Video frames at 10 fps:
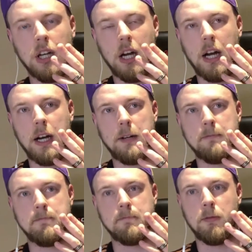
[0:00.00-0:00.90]

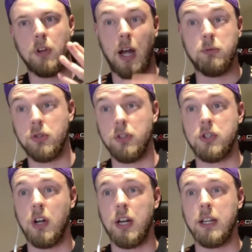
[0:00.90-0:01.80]
I'm Julian
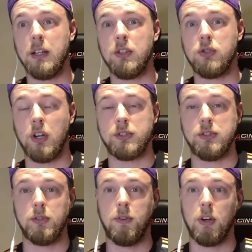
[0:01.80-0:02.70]
Gennady.
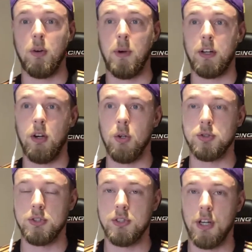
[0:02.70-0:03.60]
Justin Sapporo, my
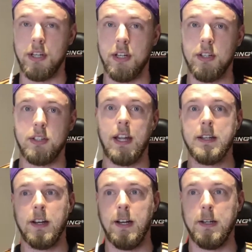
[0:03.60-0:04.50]
co-host, is not here today.
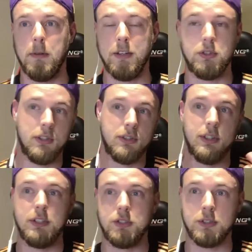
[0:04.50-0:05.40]
As you can
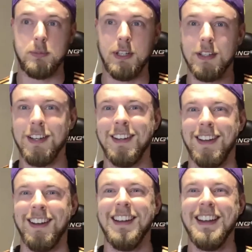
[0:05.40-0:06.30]
see, it's just me.
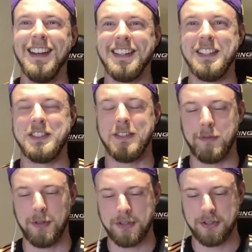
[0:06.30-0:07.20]
He's
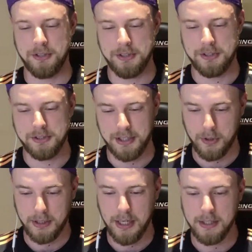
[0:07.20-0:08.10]
unfortunately stuck at
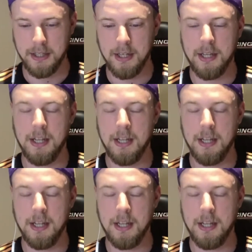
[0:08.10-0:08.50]
work again.